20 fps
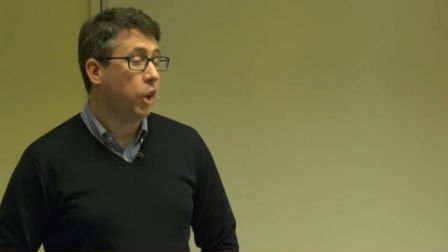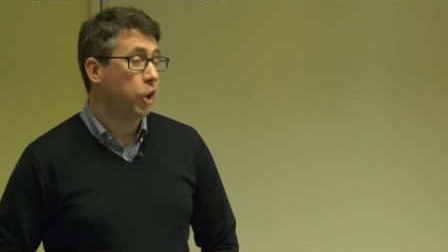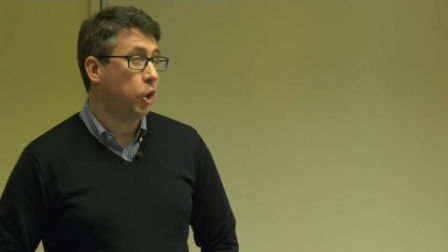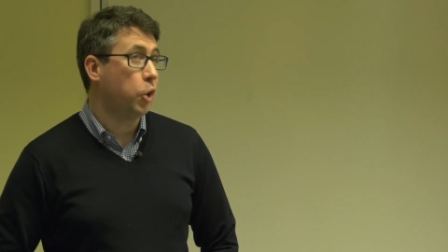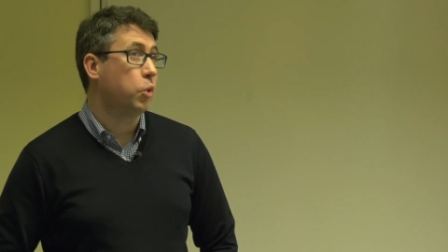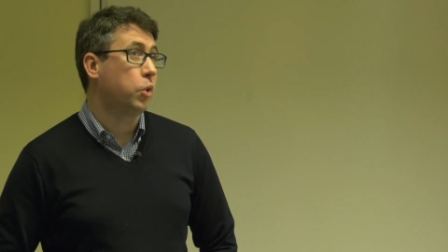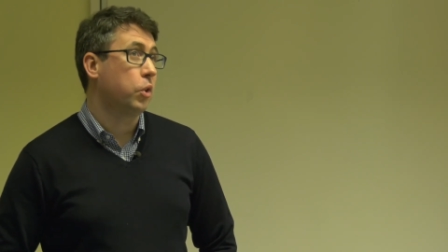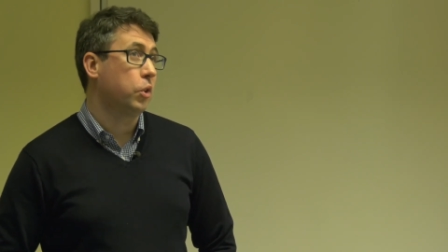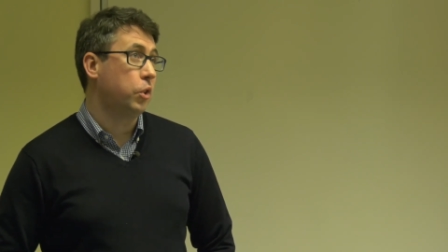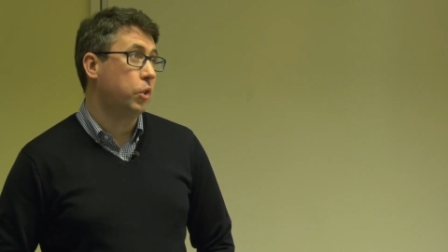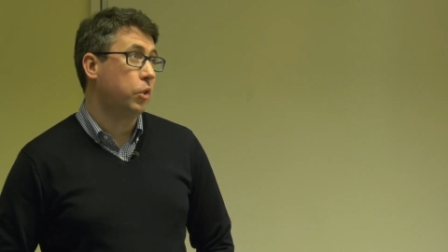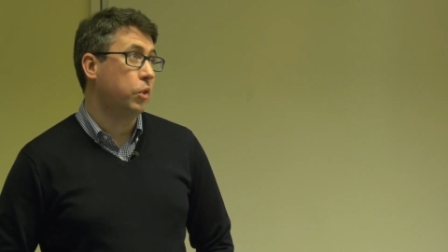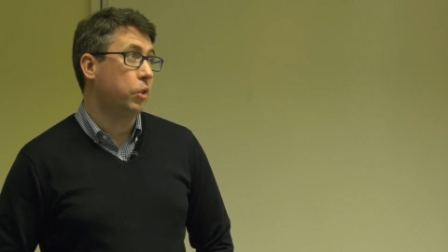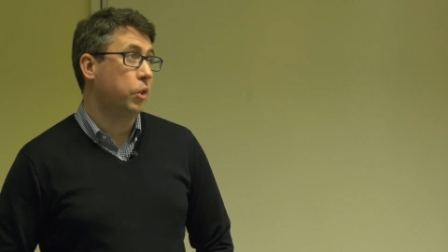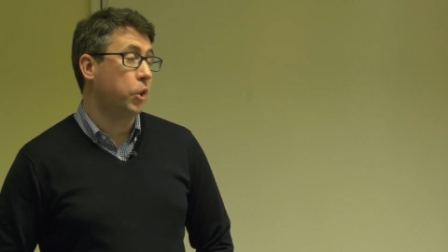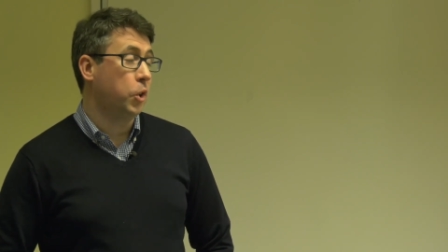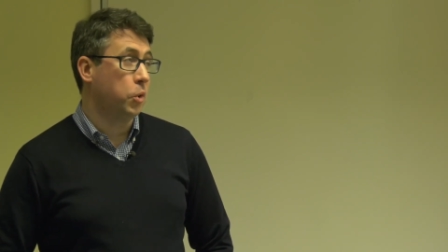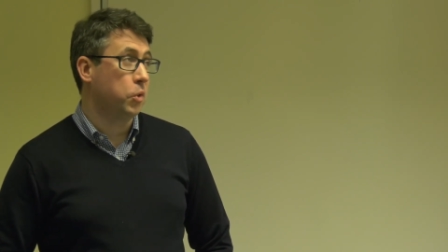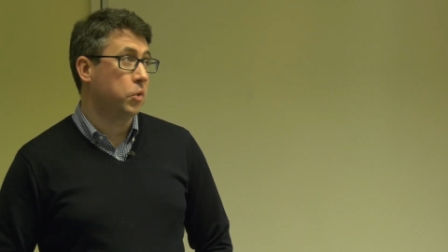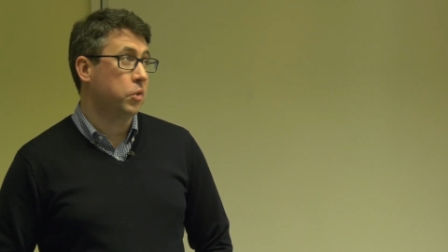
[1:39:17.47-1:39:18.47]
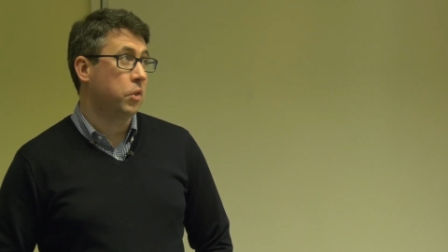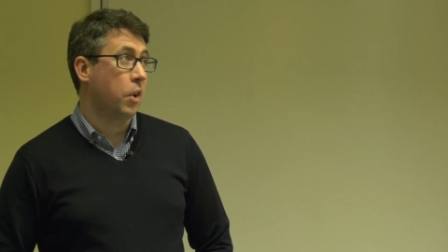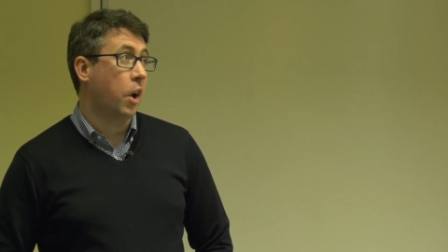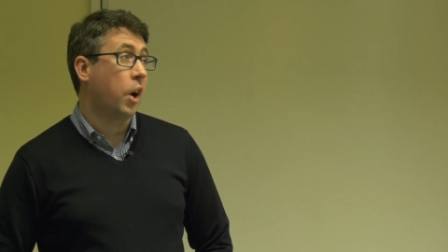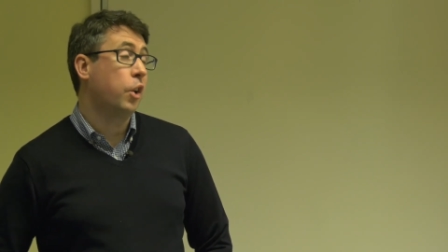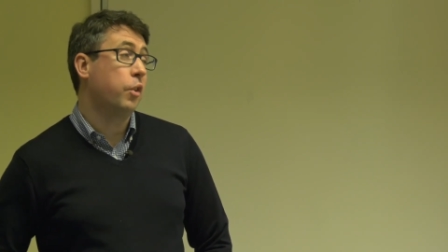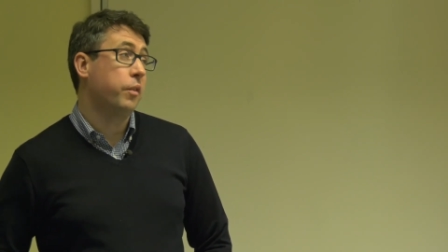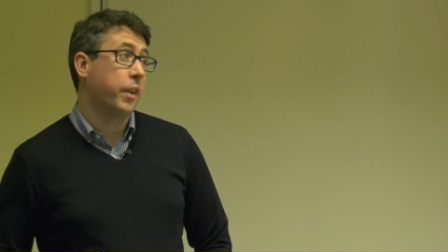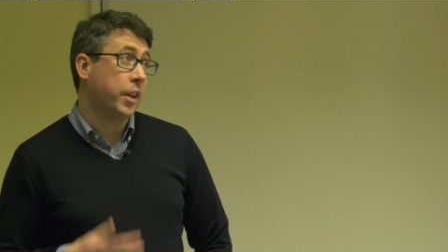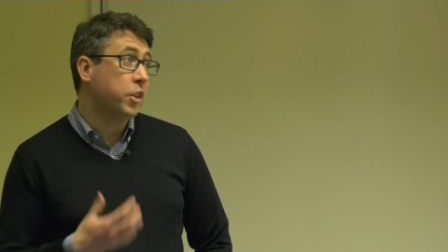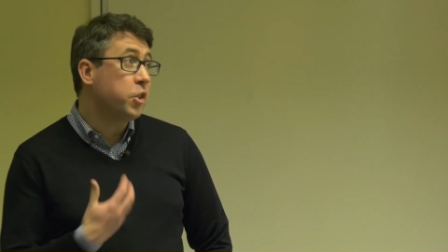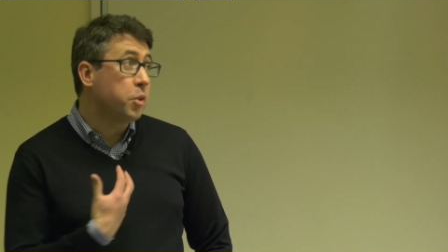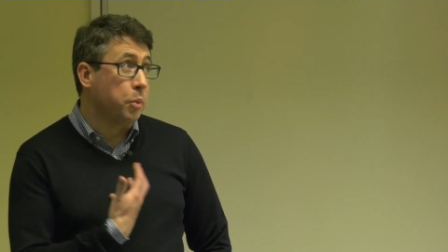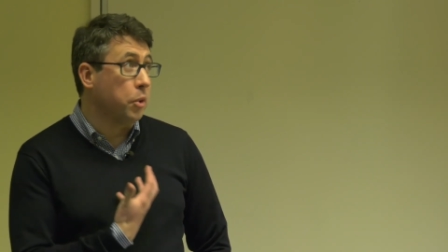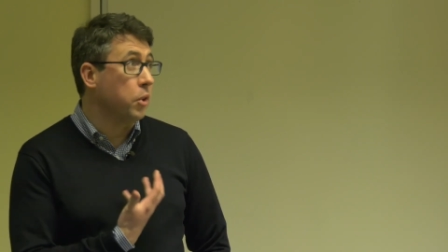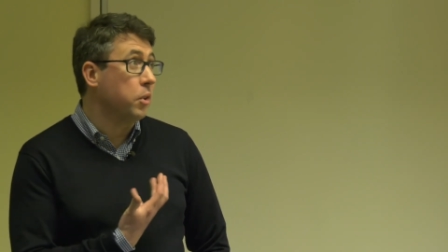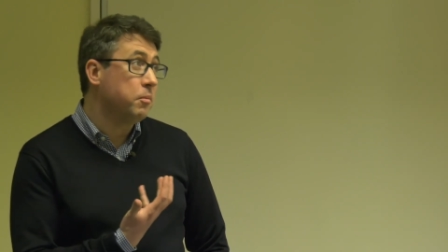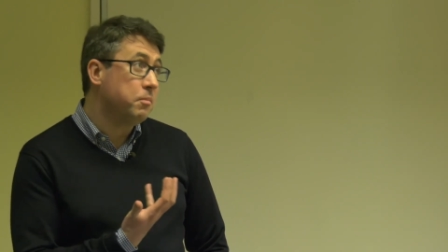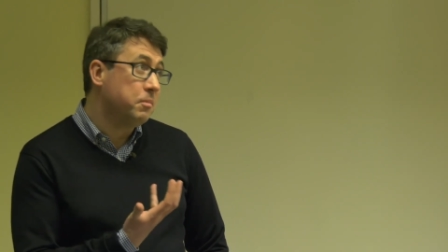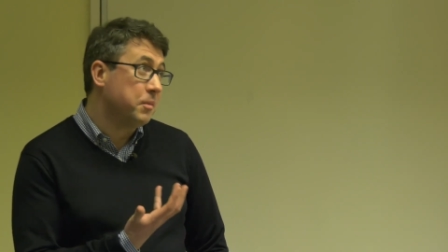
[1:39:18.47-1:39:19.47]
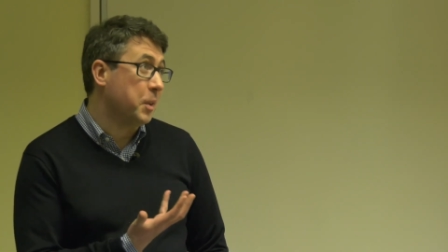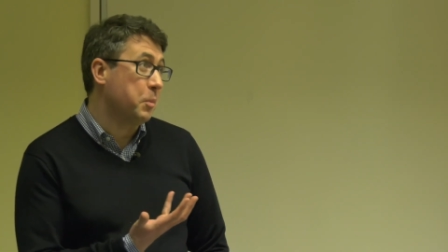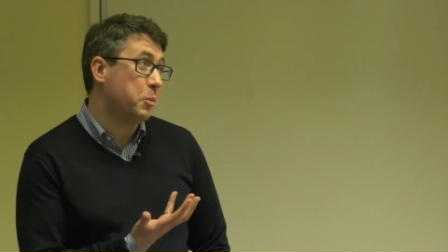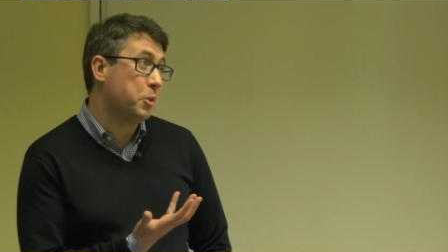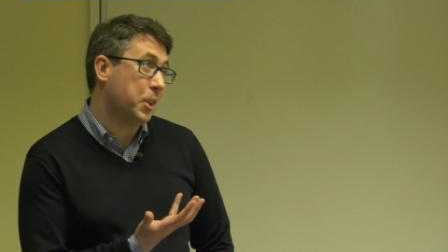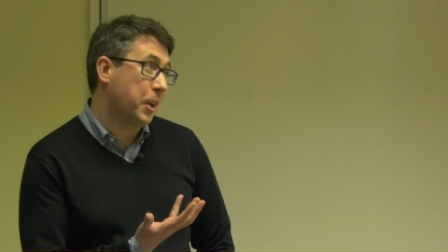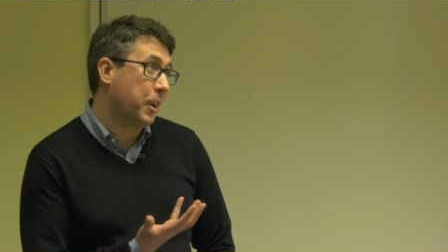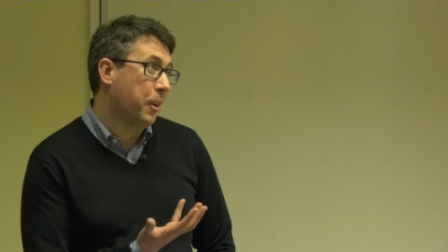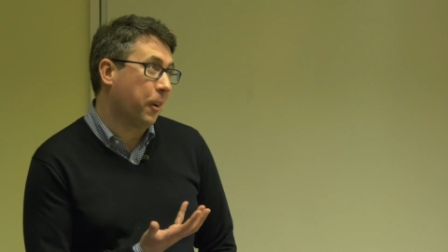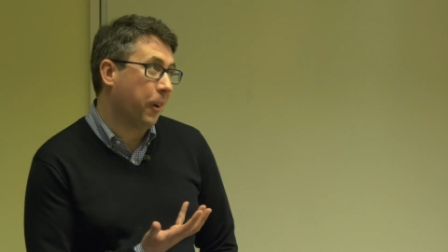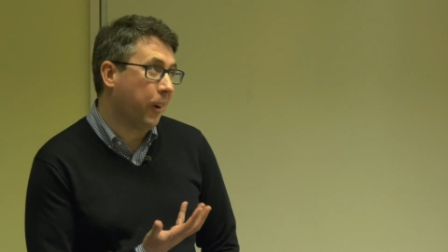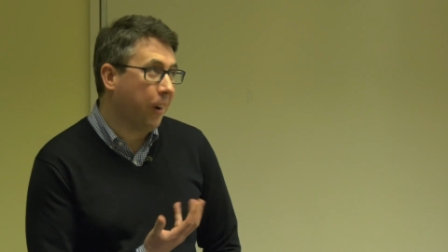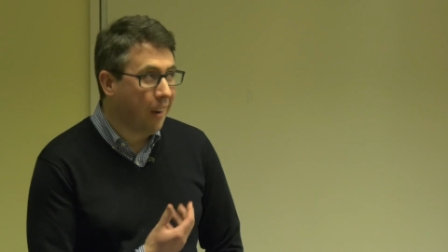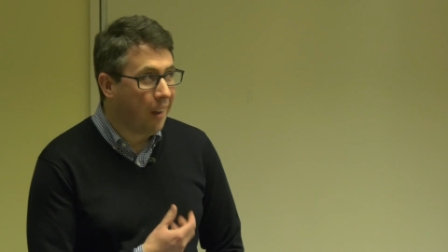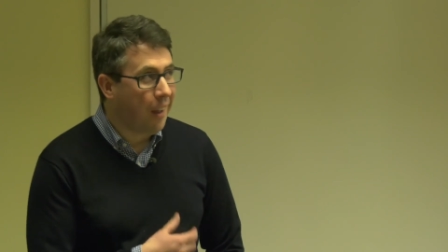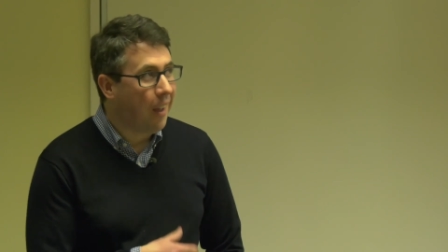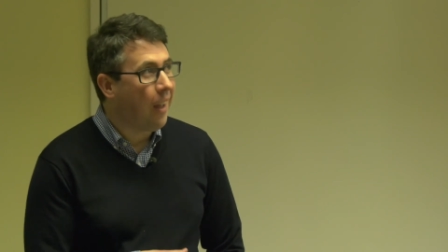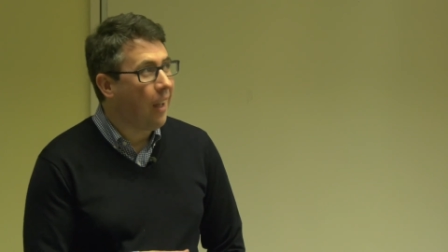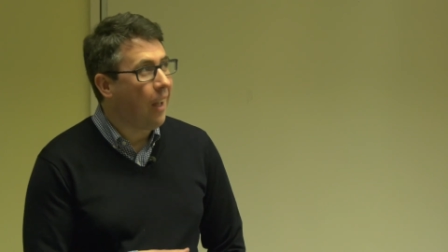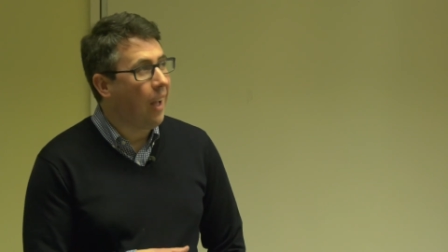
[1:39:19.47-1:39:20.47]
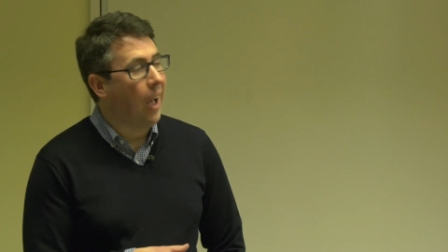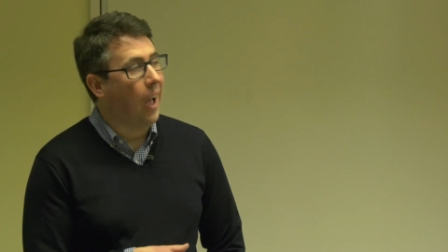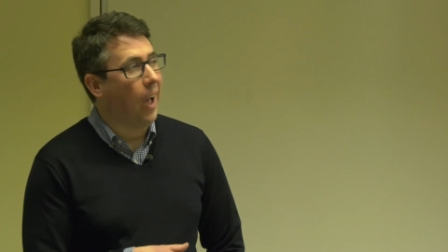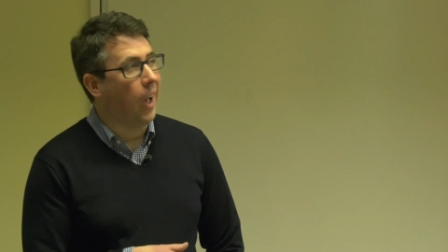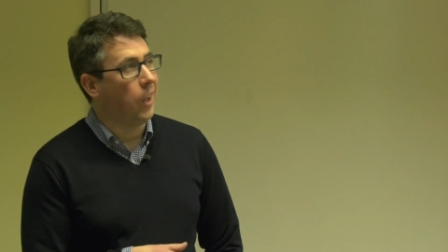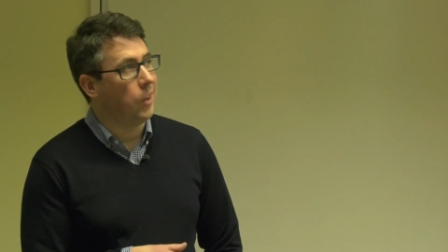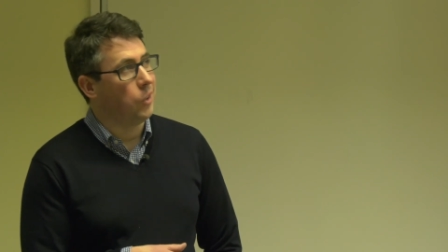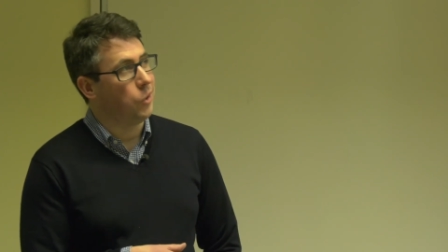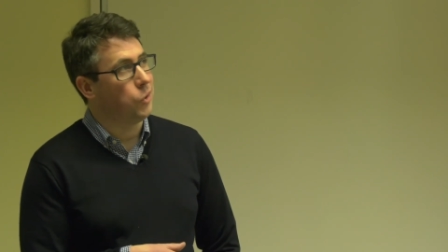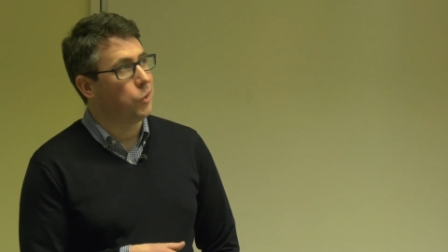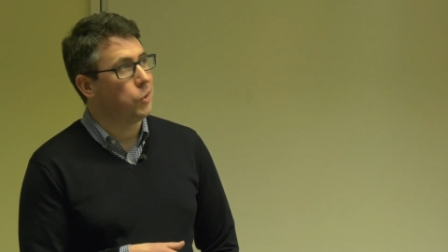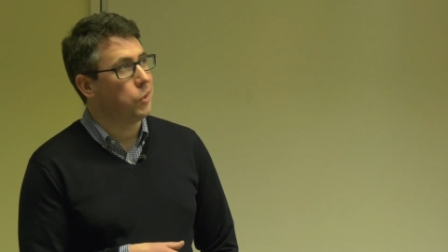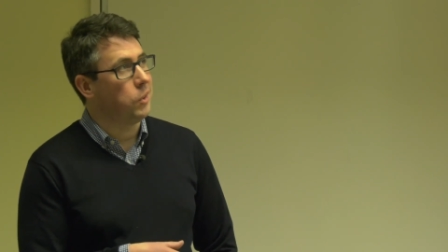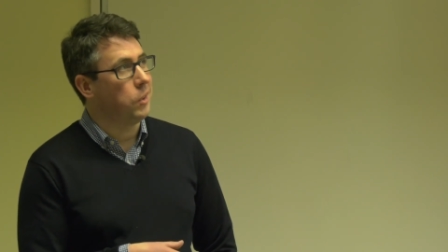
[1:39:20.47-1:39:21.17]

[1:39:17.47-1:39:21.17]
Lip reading: You can use, I love Ansible in particular, and